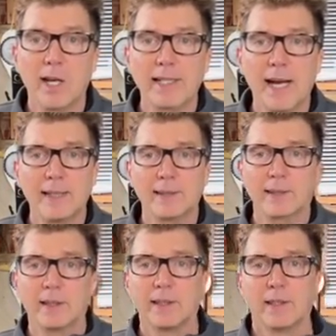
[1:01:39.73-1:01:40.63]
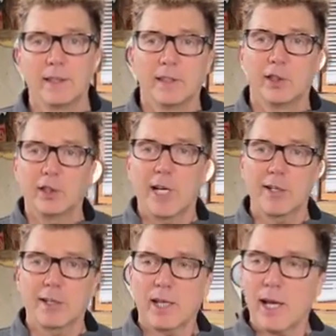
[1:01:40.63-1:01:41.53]
All right, guys,
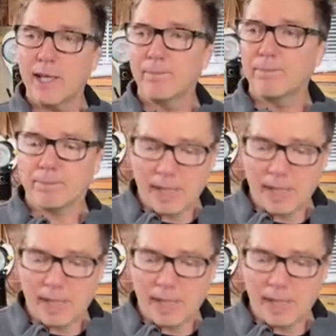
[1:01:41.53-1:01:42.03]
share the light.